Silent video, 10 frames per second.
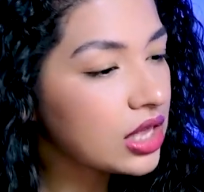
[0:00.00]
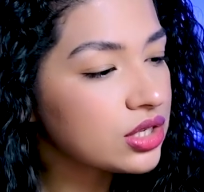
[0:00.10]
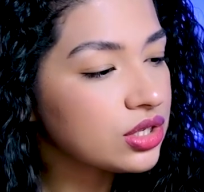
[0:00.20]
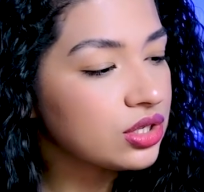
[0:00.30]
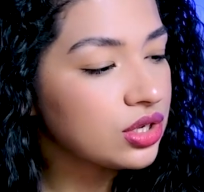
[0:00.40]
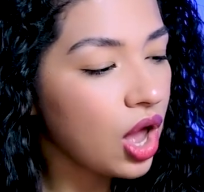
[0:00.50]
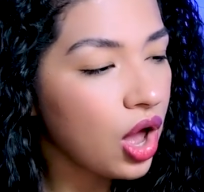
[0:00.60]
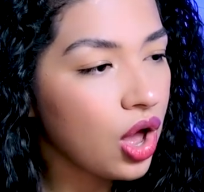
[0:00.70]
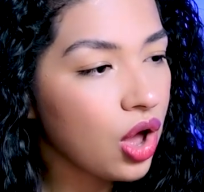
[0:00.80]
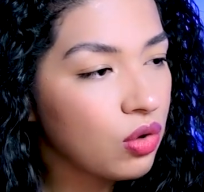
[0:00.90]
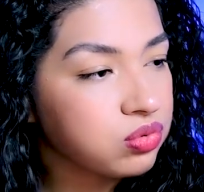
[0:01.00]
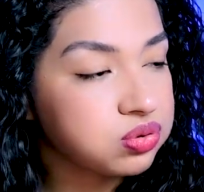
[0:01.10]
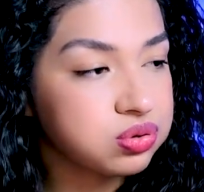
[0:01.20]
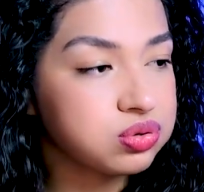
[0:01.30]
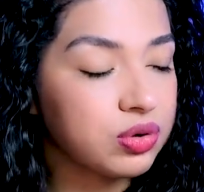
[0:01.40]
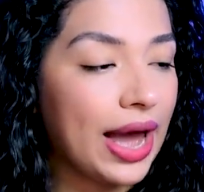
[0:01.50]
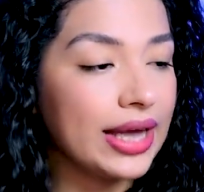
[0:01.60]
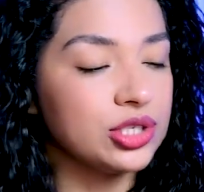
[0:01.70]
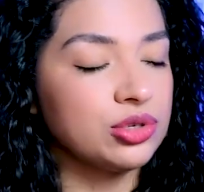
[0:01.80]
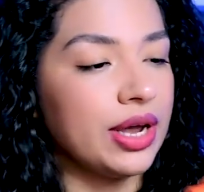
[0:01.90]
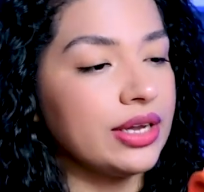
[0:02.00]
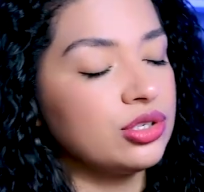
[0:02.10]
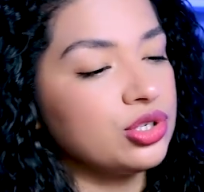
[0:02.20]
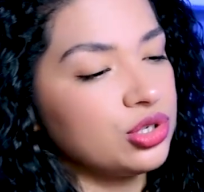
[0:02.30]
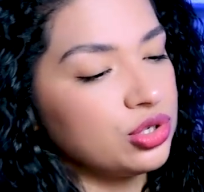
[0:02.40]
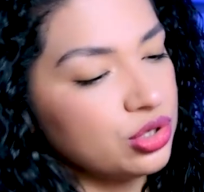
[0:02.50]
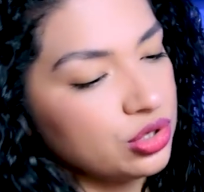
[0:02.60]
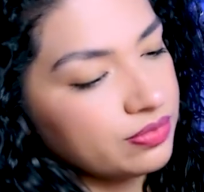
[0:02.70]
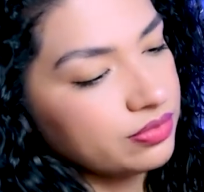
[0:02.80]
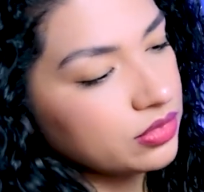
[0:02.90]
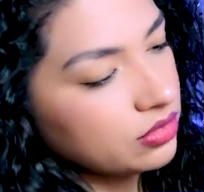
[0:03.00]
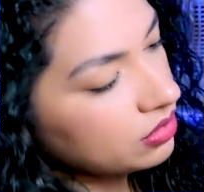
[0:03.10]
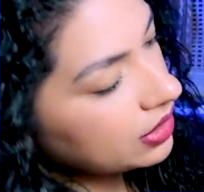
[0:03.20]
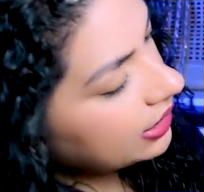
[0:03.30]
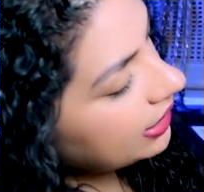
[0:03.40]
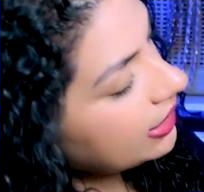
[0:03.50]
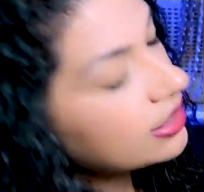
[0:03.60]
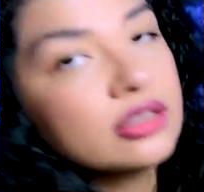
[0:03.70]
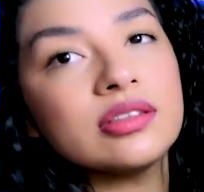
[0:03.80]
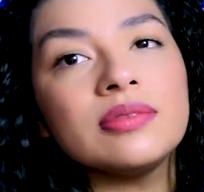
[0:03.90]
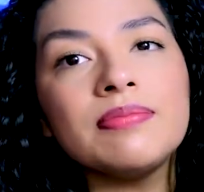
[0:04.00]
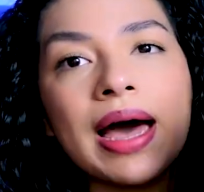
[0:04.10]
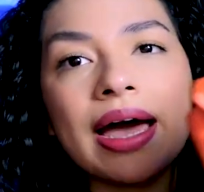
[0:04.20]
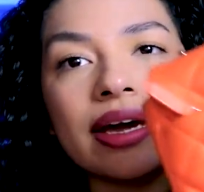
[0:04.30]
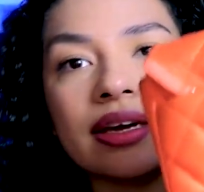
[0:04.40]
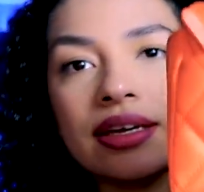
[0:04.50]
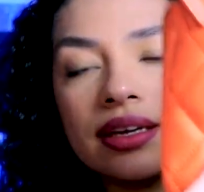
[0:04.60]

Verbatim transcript: So I tried to clean the bag